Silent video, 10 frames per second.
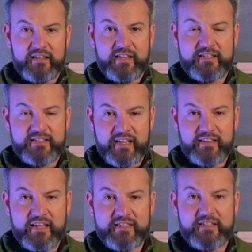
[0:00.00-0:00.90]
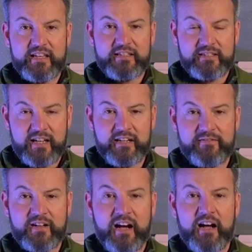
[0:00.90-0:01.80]
the sinless Son
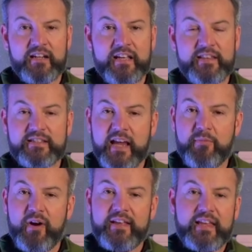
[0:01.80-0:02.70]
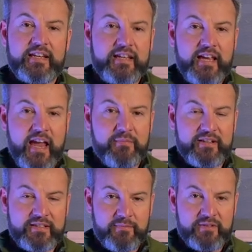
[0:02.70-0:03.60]
of God, in the same way that he came
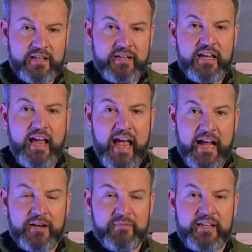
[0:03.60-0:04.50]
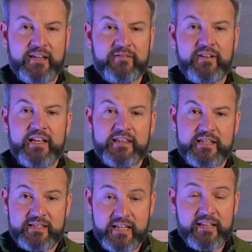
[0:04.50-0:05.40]
and tempted Adam and Eve, the
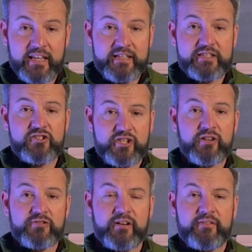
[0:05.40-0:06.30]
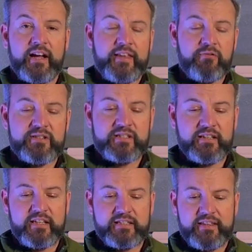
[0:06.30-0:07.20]
sinless children of God. They were
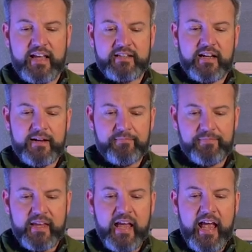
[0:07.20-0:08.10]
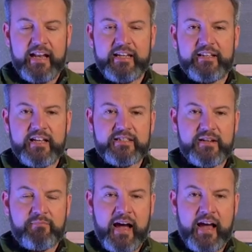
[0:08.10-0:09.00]
sinless at that time. And he does
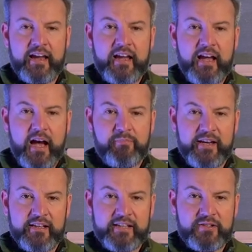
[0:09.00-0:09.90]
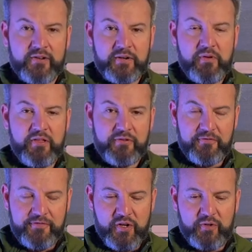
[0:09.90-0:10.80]
it by appealing to them through
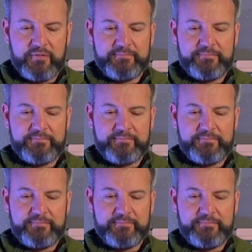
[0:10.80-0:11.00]
food.